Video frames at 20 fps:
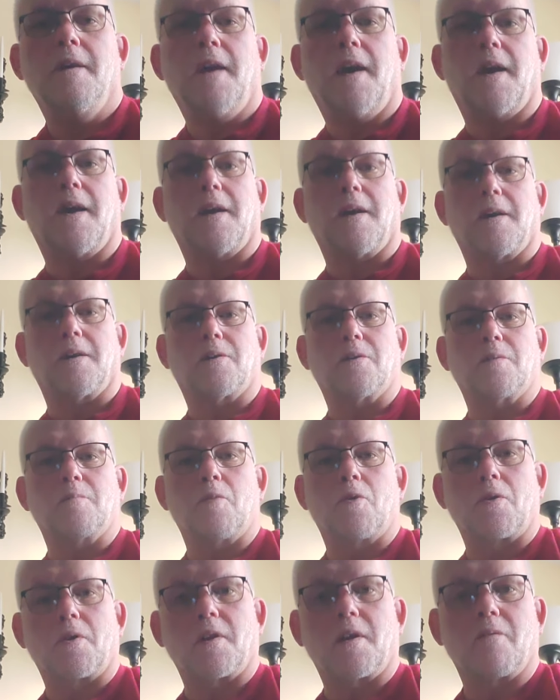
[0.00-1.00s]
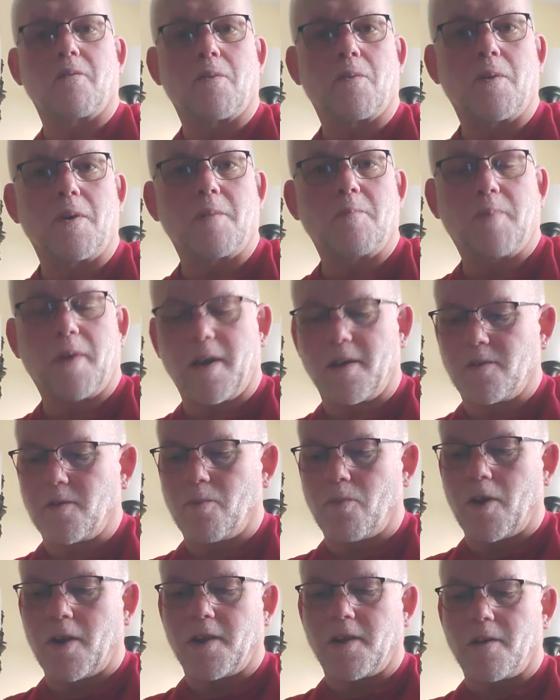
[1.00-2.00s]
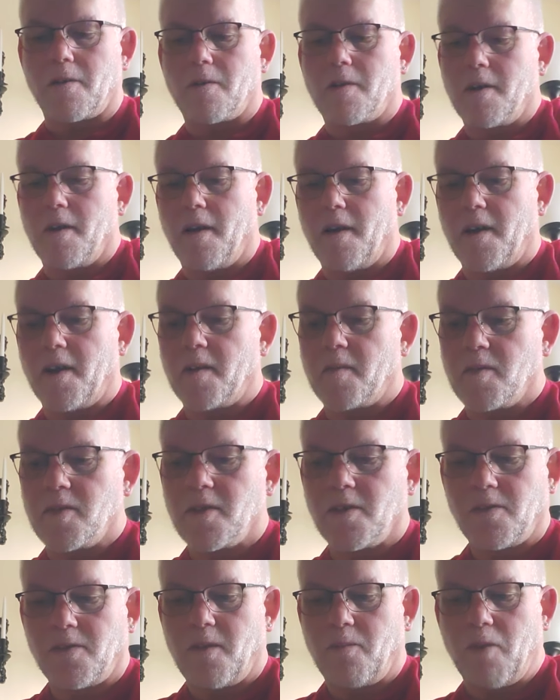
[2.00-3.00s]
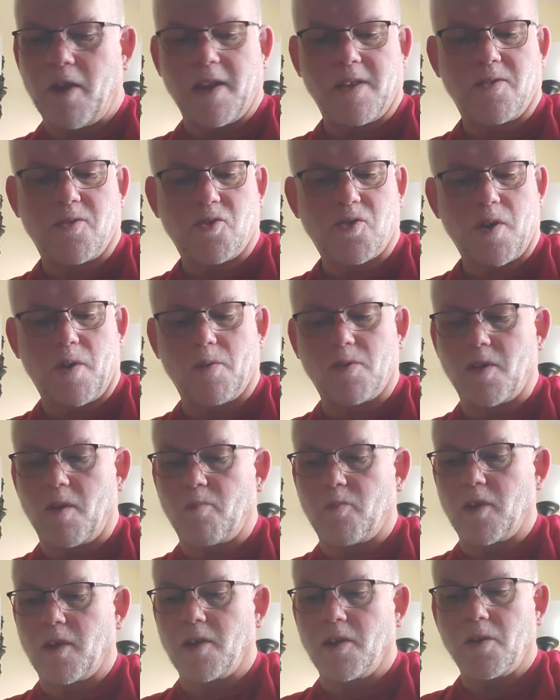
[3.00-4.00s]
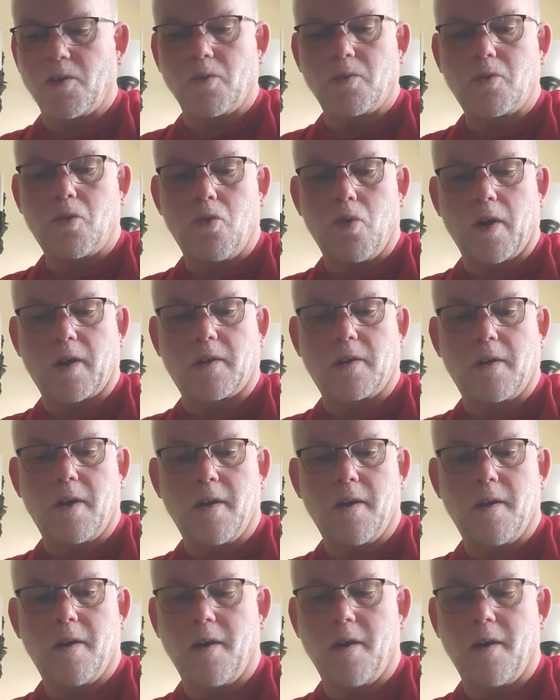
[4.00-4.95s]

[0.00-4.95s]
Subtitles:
Hey, good morning, everyone. Pastor Brett here. Just wanted to share something a little quick,